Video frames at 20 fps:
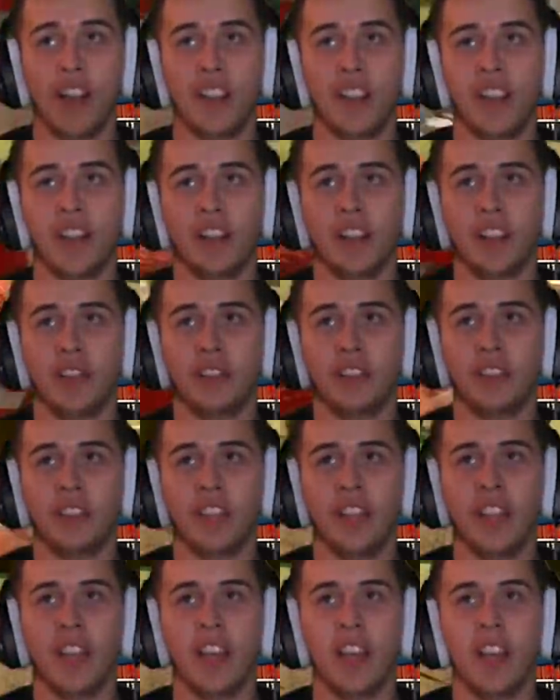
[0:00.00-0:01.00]
there that you
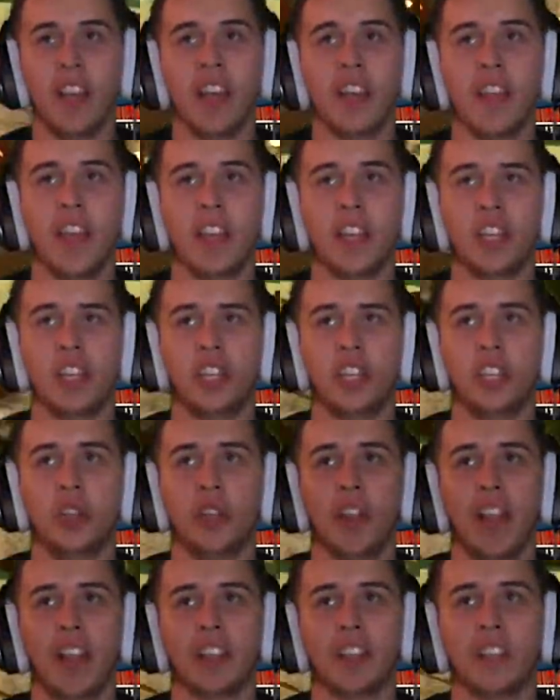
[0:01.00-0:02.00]
see. They just
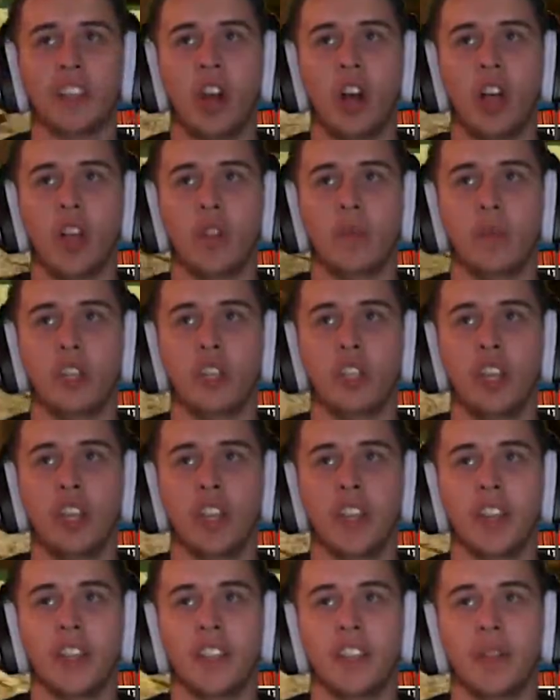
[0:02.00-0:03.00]
shoot like solid
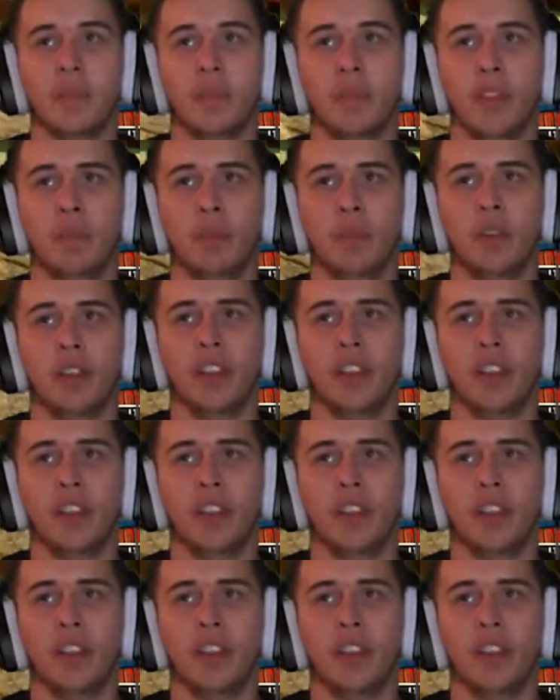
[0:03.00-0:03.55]
machine guns at people, and